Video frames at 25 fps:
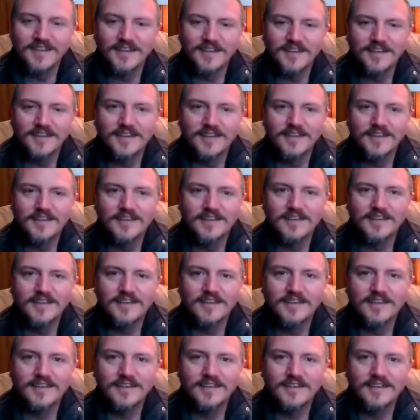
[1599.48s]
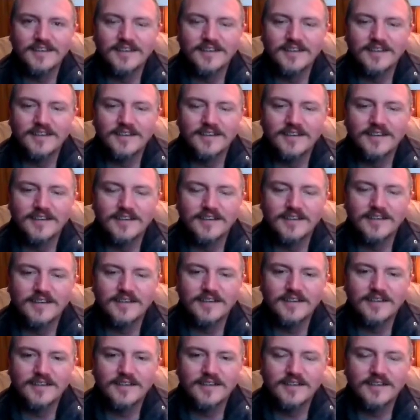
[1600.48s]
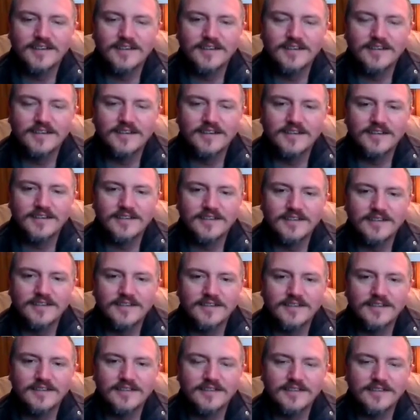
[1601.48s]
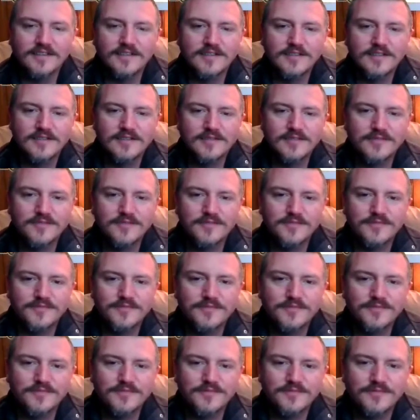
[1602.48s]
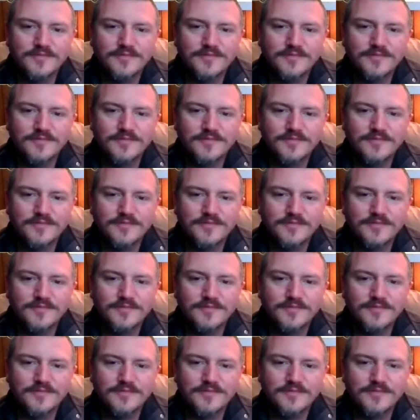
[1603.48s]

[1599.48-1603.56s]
The person shown says nothing.